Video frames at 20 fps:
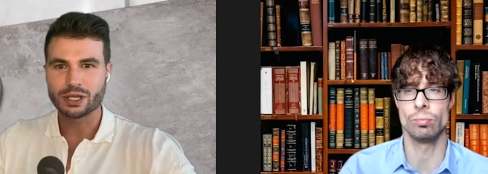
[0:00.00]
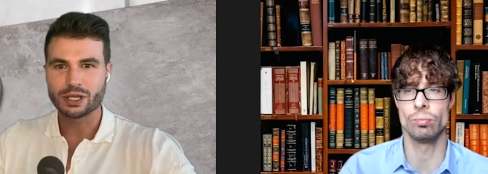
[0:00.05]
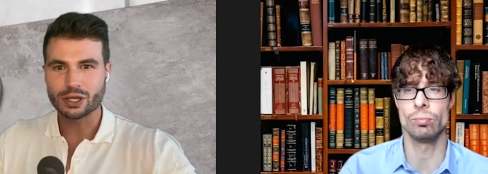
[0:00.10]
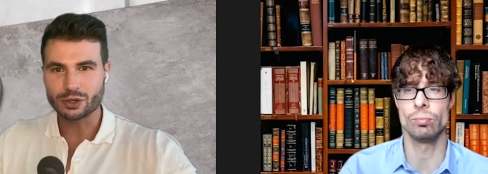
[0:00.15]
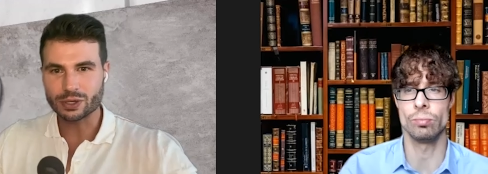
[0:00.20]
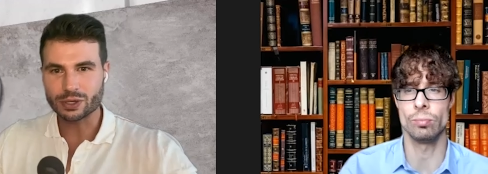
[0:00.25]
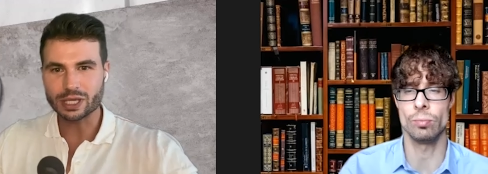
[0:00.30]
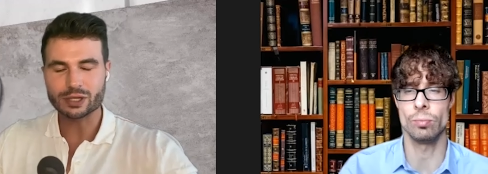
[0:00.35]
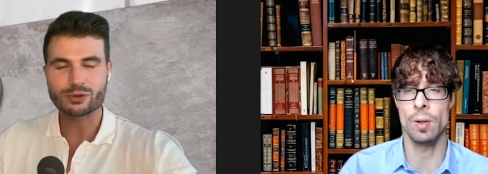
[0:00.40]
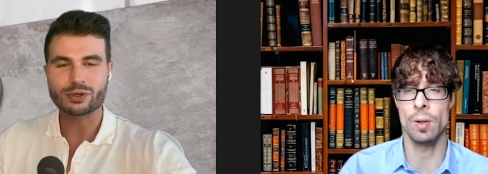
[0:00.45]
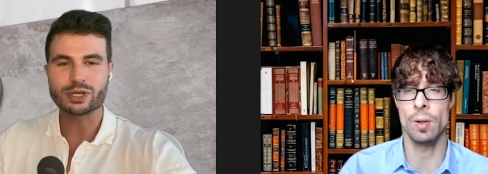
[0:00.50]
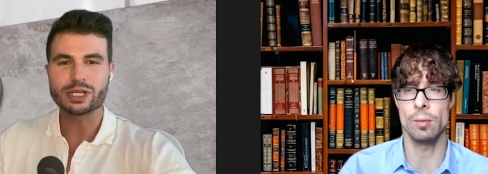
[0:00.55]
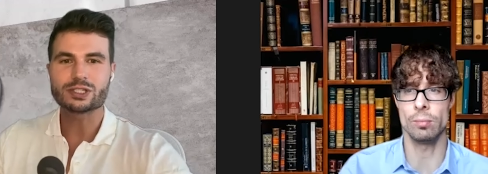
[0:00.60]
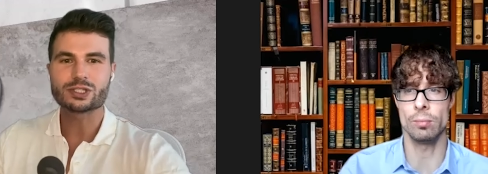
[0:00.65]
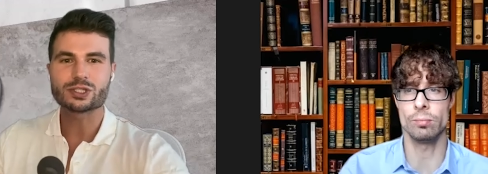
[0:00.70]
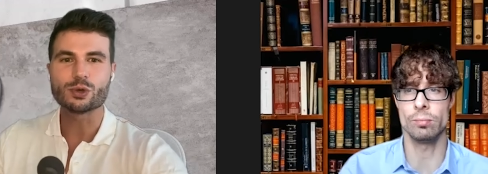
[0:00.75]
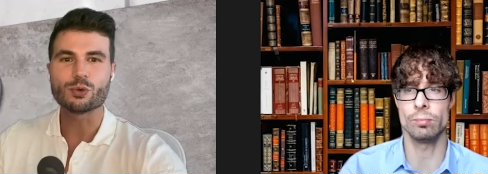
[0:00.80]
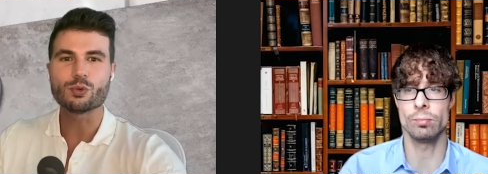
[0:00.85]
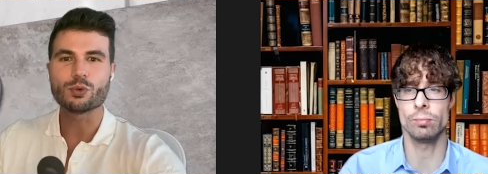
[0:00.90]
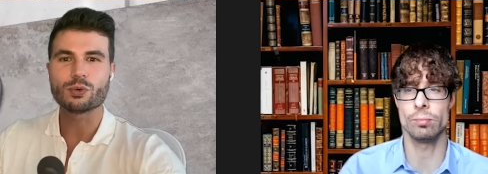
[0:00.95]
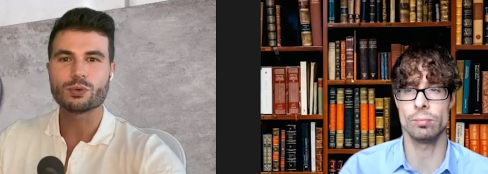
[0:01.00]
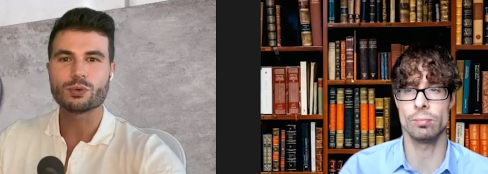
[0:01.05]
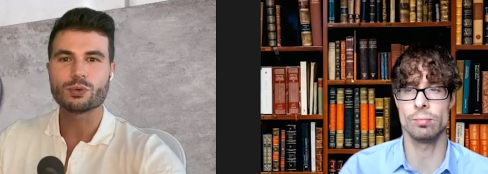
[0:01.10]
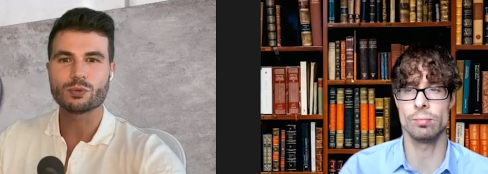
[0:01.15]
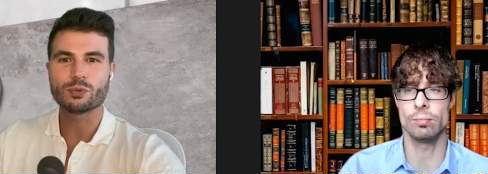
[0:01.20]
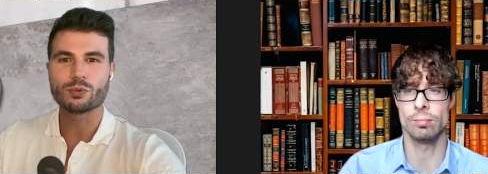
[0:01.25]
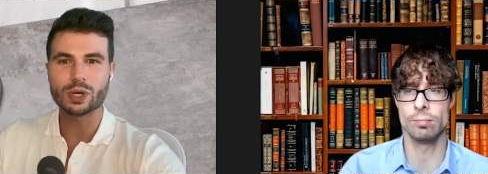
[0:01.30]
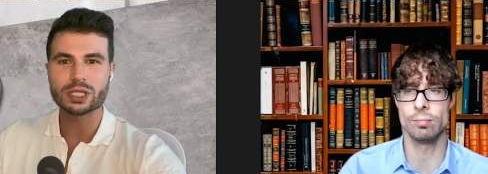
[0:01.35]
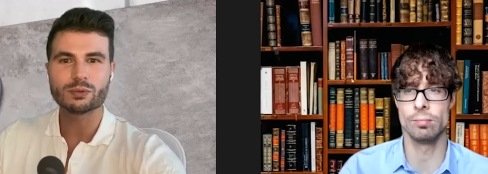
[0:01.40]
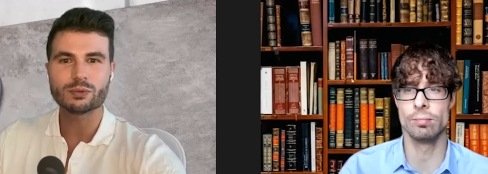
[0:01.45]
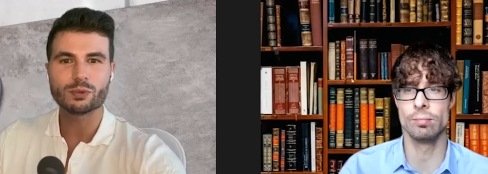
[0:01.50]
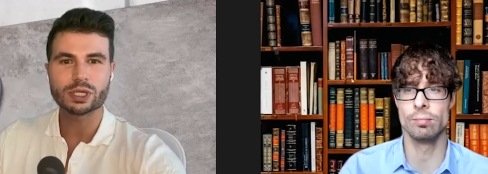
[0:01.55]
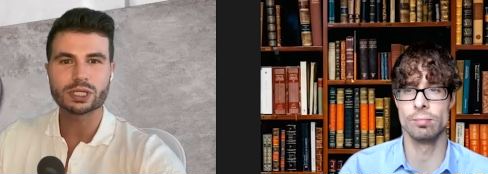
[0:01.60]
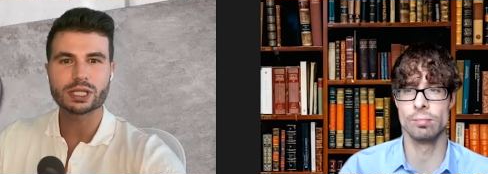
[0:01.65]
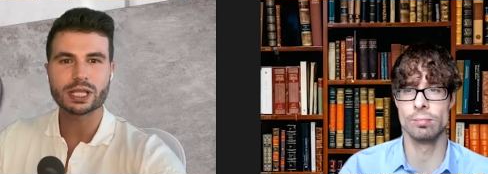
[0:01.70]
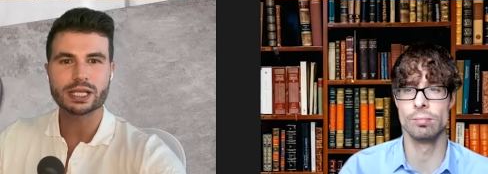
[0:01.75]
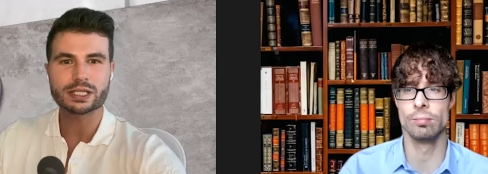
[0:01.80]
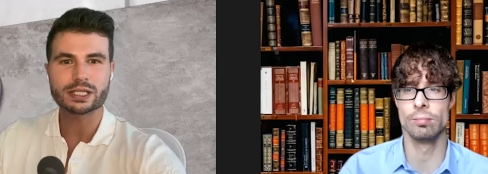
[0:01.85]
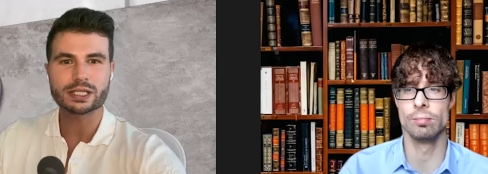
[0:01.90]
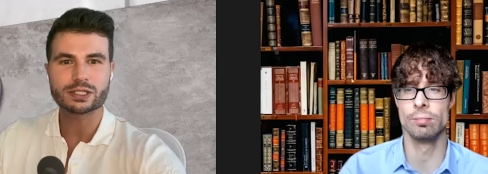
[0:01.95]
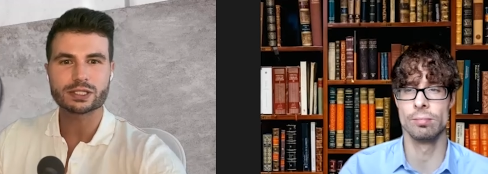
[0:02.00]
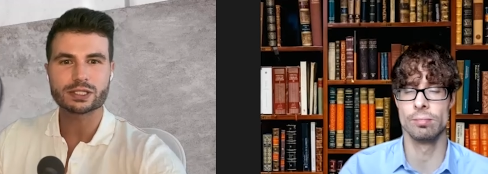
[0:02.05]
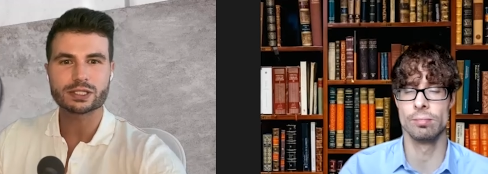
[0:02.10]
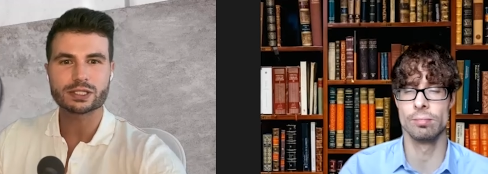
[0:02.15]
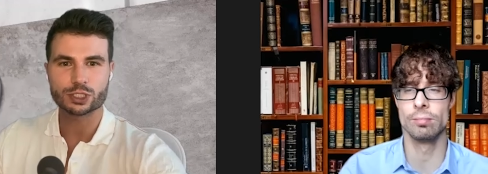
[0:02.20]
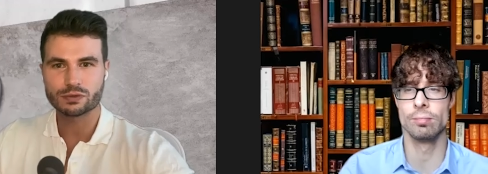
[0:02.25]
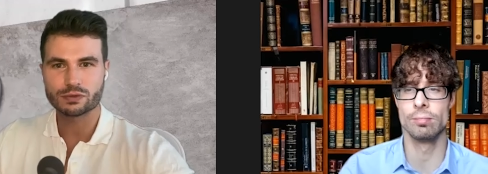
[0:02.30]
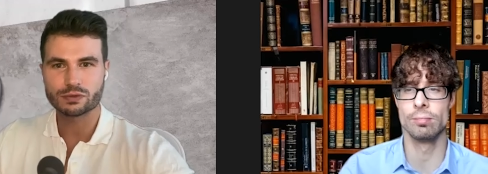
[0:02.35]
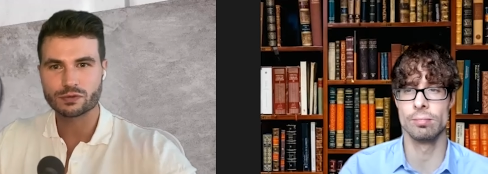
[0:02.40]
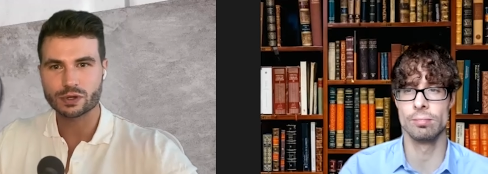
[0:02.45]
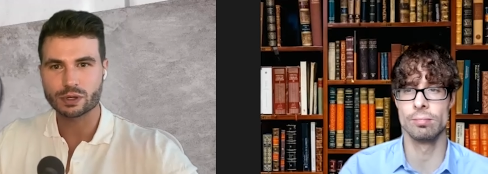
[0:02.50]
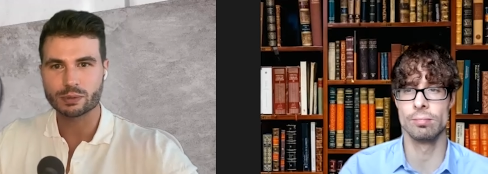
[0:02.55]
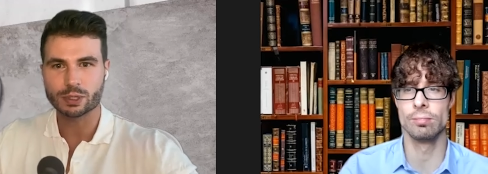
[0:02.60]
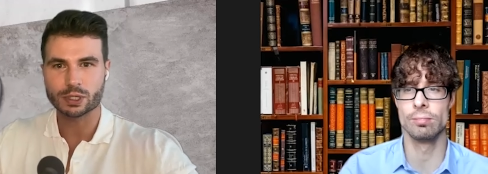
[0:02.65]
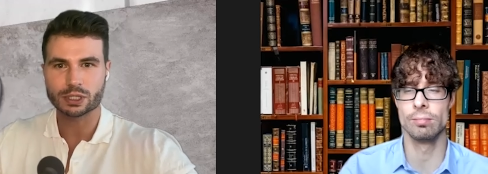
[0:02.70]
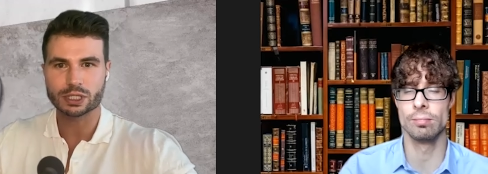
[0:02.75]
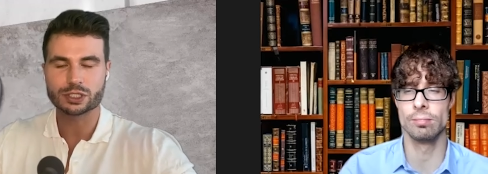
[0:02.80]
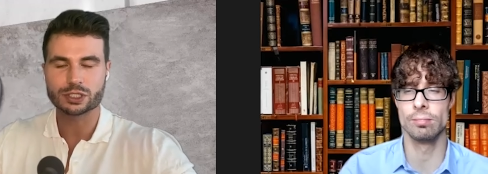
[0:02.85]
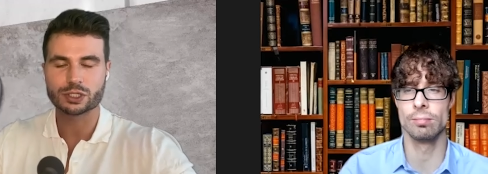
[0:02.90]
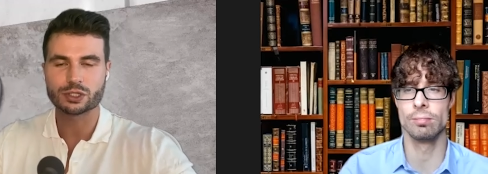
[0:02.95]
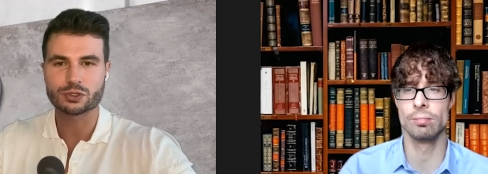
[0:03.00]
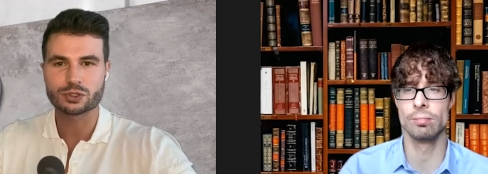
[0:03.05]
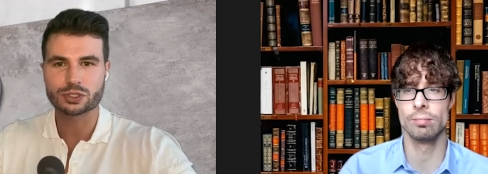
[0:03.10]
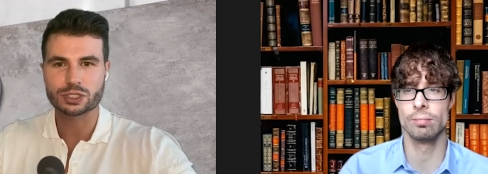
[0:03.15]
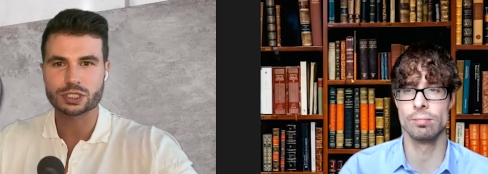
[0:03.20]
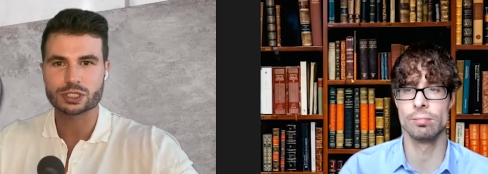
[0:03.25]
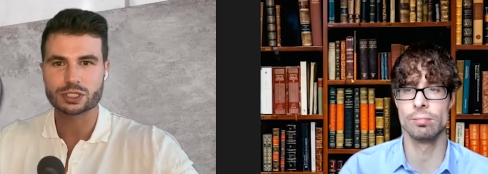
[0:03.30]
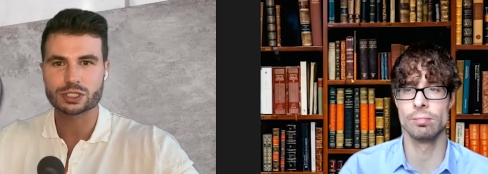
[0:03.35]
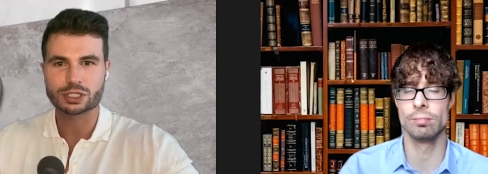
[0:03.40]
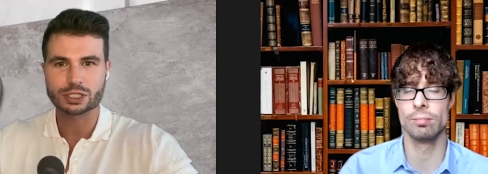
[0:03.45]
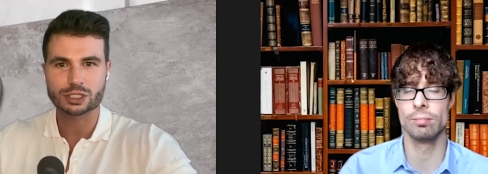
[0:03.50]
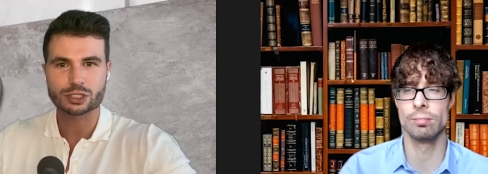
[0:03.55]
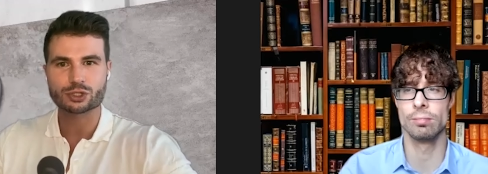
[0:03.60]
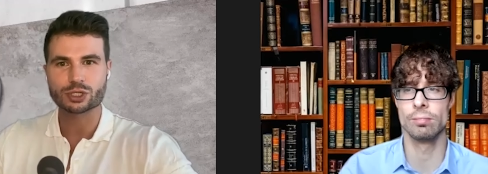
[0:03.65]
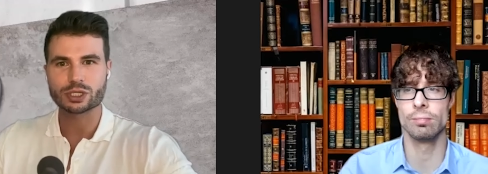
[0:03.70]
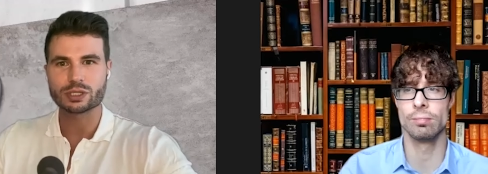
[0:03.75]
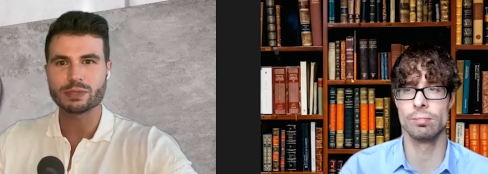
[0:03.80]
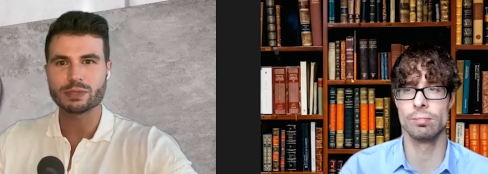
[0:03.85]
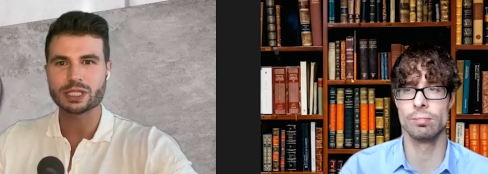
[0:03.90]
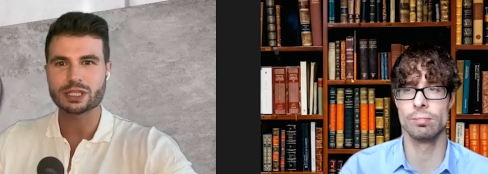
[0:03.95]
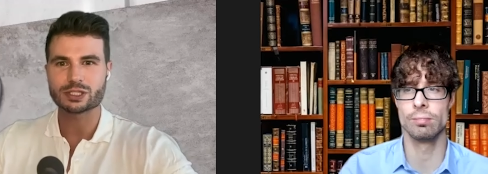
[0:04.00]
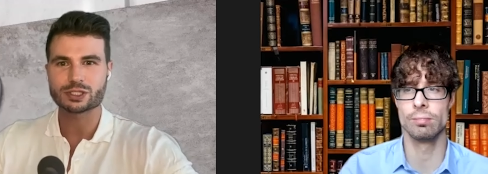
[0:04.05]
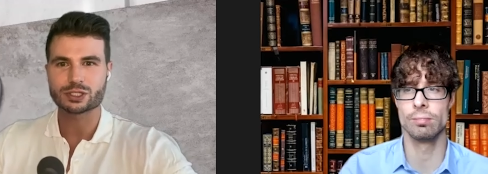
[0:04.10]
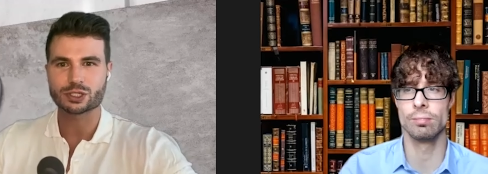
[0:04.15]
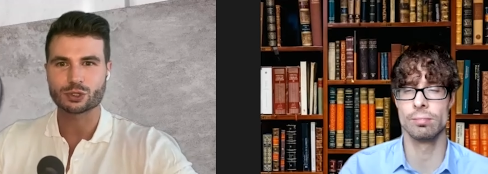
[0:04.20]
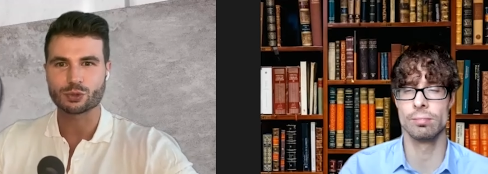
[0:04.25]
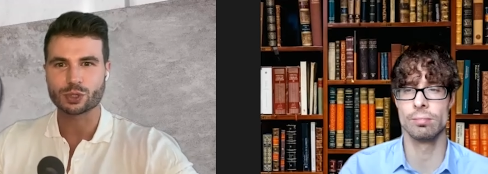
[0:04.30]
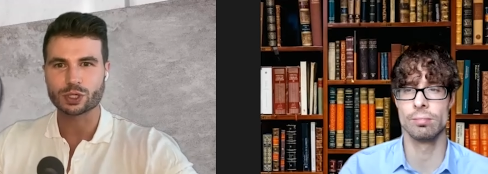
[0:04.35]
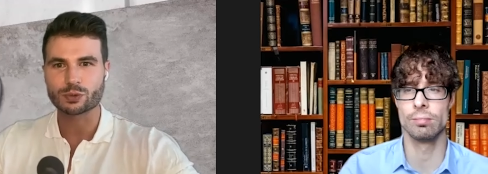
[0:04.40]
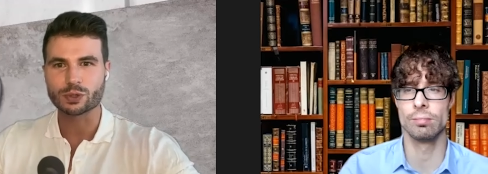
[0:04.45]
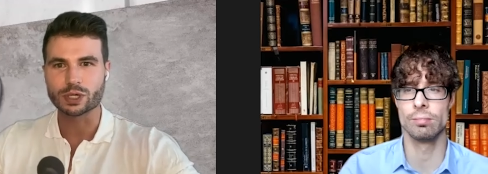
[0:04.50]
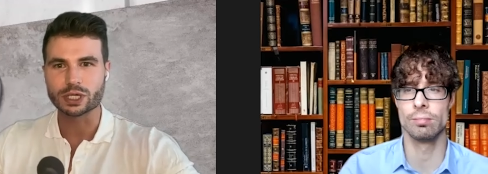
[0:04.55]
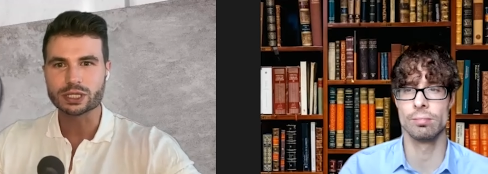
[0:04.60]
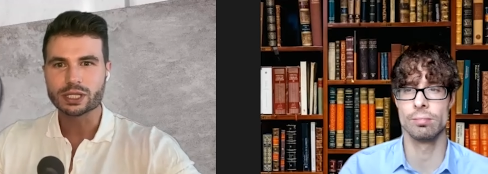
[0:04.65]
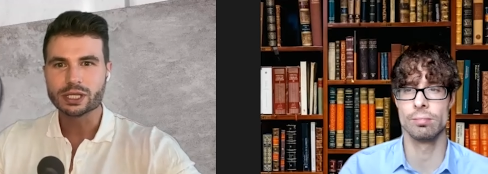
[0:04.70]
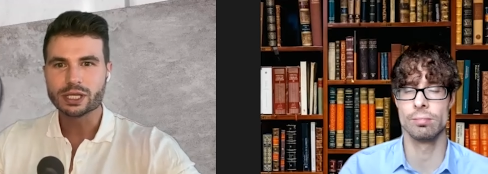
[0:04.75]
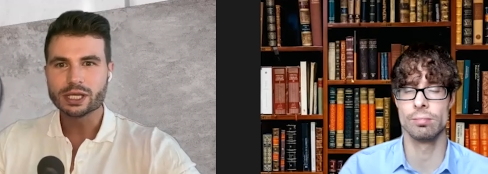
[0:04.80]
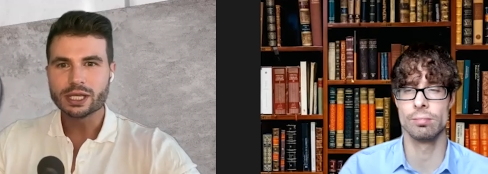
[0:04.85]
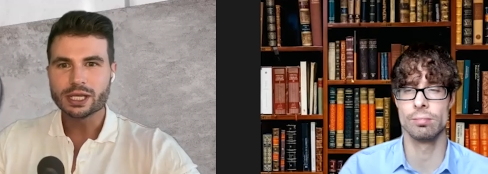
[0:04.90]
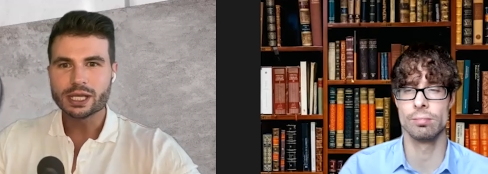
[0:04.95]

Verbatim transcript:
Speaker 1: Okay, great. Yep. So one one last question from our listeners. Let's let's try to make this a quick one.